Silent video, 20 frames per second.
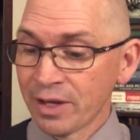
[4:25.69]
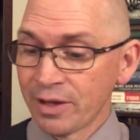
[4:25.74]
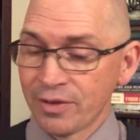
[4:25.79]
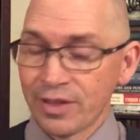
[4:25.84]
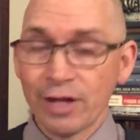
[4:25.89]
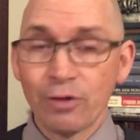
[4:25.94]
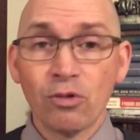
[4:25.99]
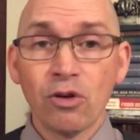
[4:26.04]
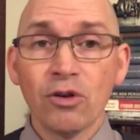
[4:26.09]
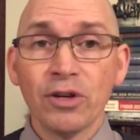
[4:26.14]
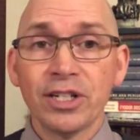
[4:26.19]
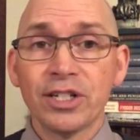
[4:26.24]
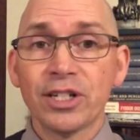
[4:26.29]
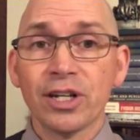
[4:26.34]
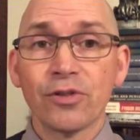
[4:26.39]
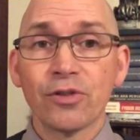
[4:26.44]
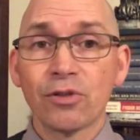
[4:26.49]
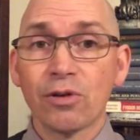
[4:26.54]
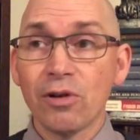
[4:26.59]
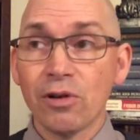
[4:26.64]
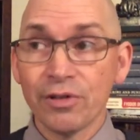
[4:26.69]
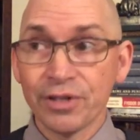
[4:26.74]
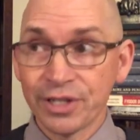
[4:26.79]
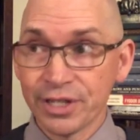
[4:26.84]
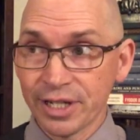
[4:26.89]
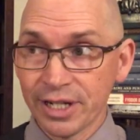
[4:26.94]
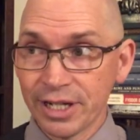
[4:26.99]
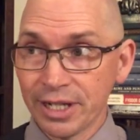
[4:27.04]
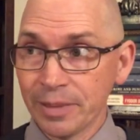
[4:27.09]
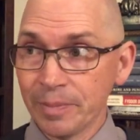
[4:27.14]
They wrote each other all the
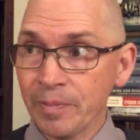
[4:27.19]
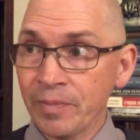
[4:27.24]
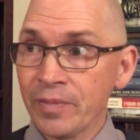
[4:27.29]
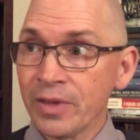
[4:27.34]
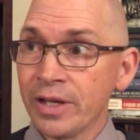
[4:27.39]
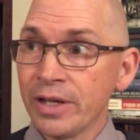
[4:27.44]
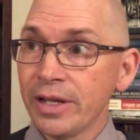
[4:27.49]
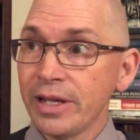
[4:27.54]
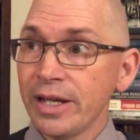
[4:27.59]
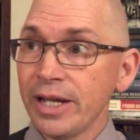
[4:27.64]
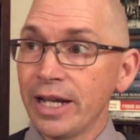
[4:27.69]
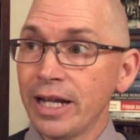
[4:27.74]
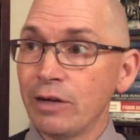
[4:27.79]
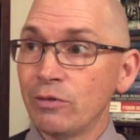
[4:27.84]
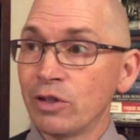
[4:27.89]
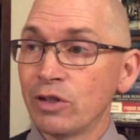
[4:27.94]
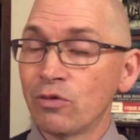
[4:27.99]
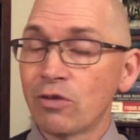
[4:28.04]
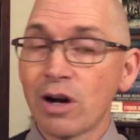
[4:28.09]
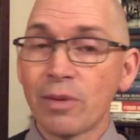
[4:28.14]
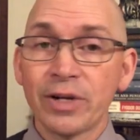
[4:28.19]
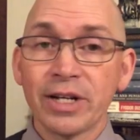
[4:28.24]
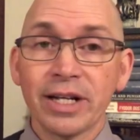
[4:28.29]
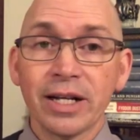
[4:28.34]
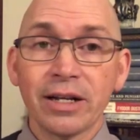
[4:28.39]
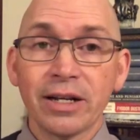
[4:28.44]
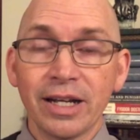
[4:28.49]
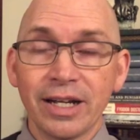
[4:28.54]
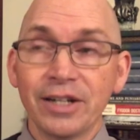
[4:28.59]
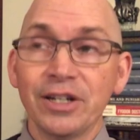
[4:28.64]
time. And when Robert, e,
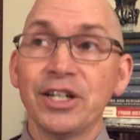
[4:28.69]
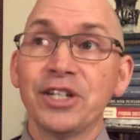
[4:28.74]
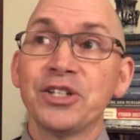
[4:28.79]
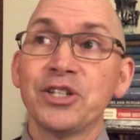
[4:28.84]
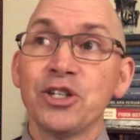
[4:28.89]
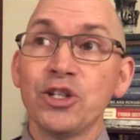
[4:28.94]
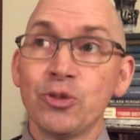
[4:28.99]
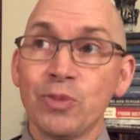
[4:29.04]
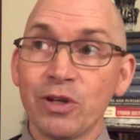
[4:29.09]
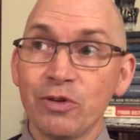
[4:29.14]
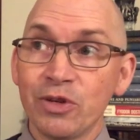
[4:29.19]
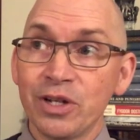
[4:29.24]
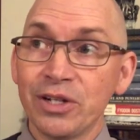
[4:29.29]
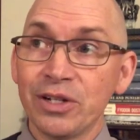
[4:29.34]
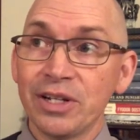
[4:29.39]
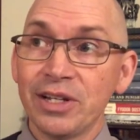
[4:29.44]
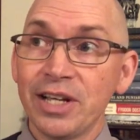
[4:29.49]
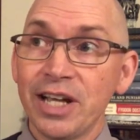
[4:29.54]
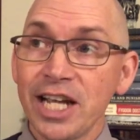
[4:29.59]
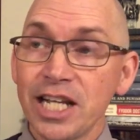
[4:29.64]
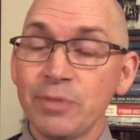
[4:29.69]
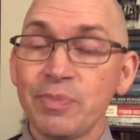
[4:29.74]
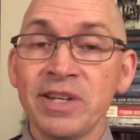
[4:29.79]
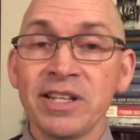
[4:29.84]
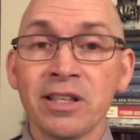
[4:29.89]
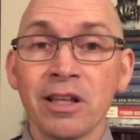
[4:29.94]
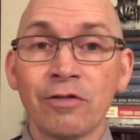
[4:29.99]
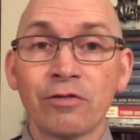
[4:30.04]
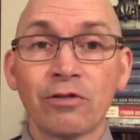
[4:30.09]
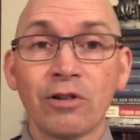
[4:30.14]
uh, excuse me, when H.P.
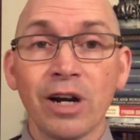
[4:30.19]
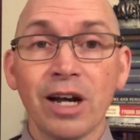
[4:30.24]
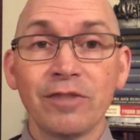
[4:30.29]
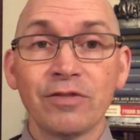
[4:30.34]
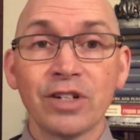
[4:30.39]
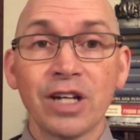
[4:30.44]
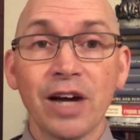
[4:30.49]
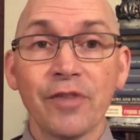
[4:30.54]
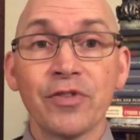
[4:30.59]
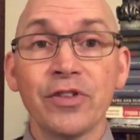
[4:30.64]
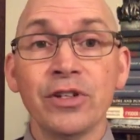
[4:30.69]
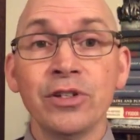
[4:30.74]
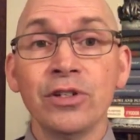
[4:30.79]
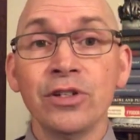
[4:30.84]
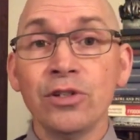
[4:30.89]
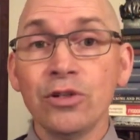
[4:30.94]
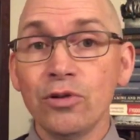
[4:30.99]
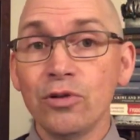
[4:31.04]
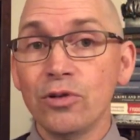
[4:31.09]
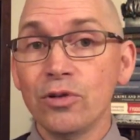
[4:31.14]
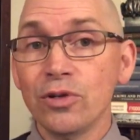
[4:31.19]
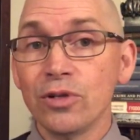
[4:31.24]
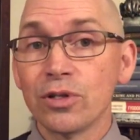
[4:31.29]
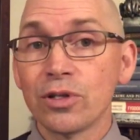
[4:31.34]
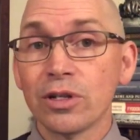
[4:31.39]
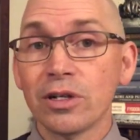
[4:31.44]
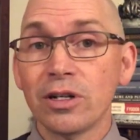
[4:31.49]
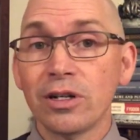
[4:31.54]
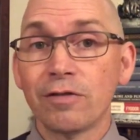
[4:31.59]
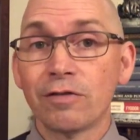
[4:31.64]
Lovecraft got the news
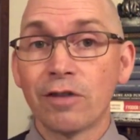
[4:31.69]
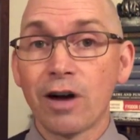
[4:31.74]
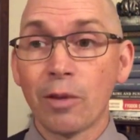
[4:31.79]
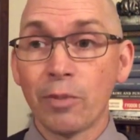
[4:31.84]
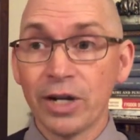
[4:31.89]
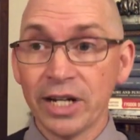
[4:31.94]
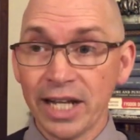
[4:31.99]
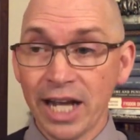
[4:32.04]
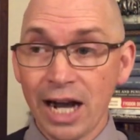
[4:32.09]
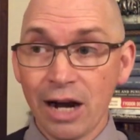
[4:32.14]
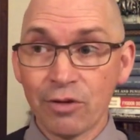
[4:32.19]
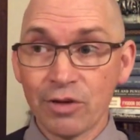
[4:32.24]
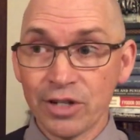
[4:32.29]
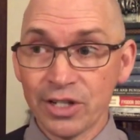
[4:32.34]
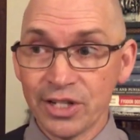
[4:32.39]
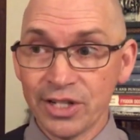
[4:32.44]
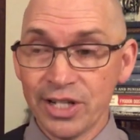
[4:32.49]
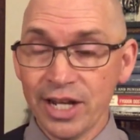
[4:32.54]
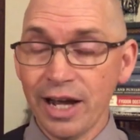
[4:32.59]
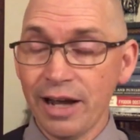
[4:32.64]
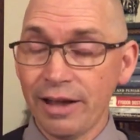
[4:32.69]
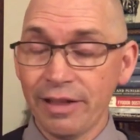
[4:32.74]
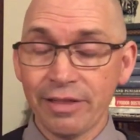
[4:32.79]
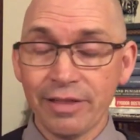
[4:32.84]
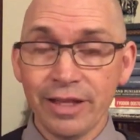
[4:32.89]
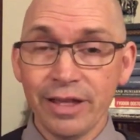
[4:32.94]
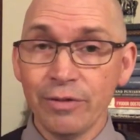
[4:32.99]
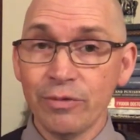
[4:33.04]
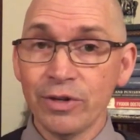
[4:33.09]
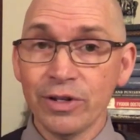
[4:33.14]
of Robert E. Howard's death,
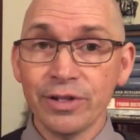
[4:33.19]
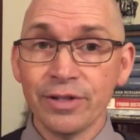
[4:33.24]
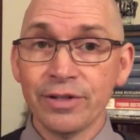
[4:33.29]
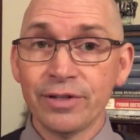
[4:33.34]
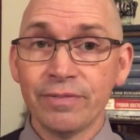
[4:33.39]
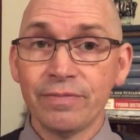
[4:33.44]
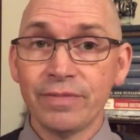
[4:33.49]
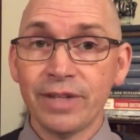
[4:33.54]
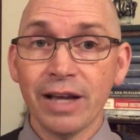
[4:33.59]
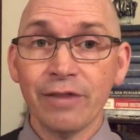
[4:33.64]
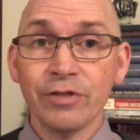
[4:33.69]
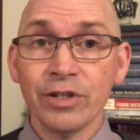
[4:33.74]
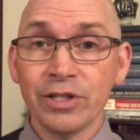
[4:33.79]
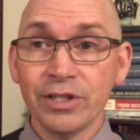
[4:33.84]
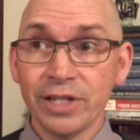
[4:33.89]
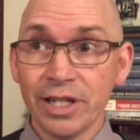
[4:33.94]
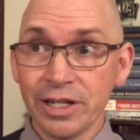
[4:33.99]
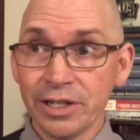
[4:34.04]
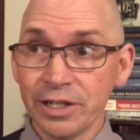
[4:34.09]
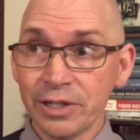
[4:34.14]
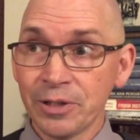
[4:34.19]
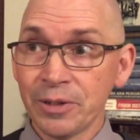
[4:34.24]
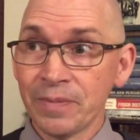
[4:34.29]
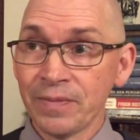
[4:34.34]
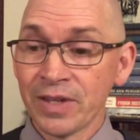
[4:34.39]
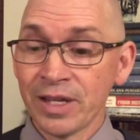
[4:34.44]
he was devastated.